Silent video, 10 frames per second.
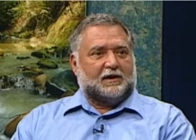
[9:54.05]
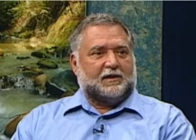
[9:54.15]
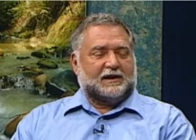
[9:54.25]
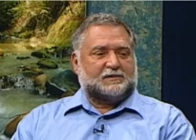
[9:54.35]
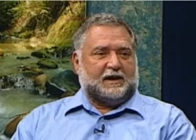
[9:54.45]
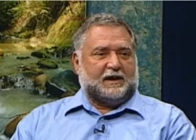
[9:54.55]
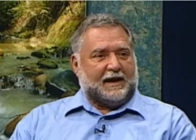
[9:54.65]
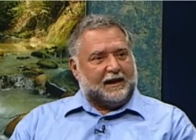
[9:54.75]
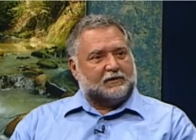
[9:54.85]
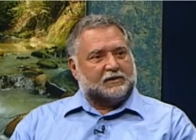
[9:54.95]
that's being
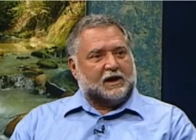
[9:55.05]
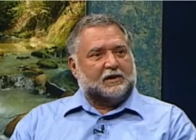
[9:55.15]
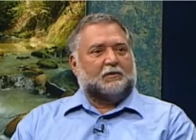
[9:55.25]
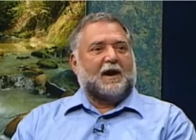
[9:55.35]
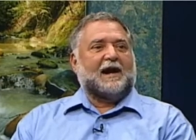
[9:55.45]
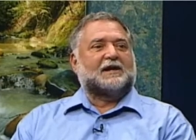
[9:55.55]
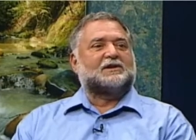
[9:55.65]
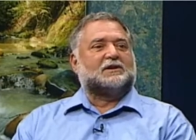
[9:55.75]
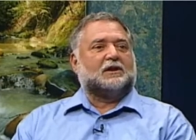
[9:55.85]
held on the racks,